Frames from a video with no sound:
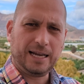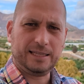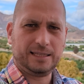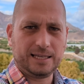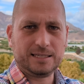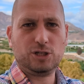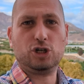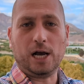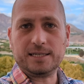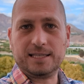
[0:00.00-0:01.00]
It is
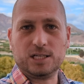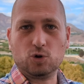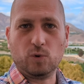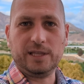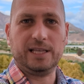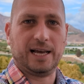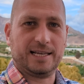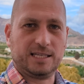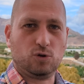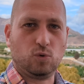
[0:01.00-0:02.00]
just as windy
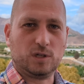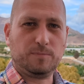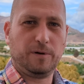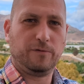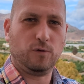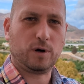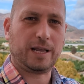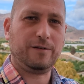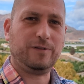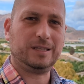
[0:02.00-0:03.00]
as it was
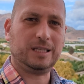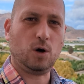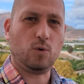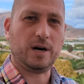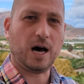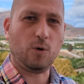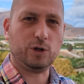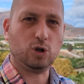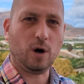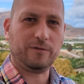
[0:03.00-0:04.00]
before, even though now
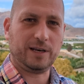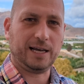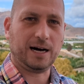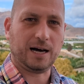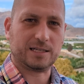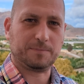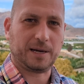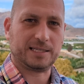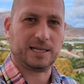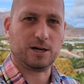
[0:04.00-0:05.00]
we don't have any cars
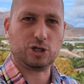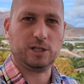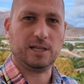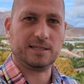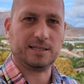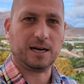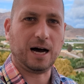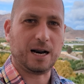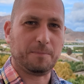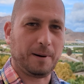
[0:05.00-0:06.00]
passing. Actually, there is a
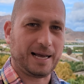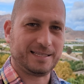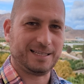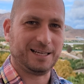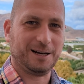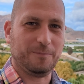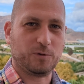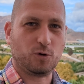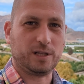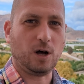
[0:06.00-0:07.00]
car passing
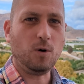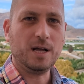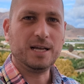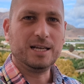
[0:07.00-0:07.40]
right now.